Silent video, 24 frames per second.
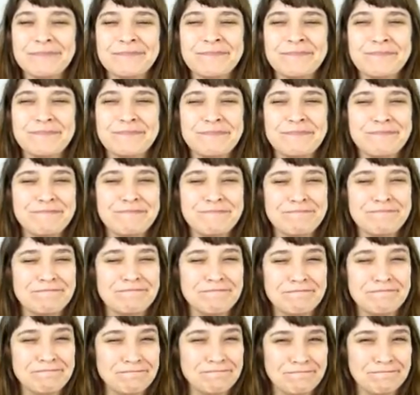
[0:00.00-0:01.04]

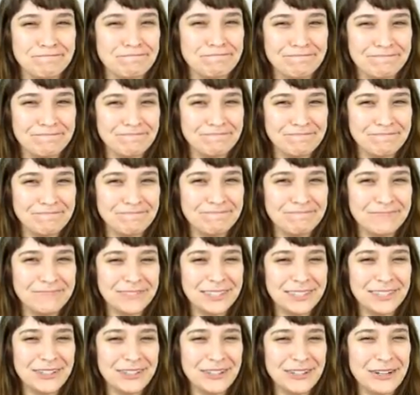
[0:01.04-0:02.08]
hmm,
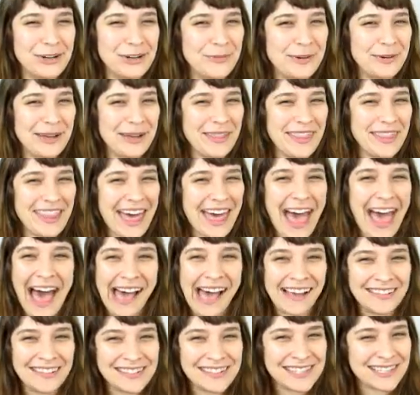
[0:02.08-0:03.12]
I don't know about
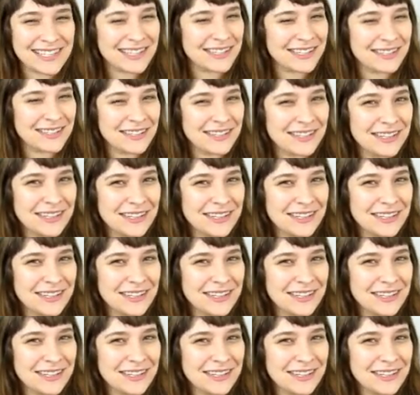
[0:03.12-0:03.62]
that.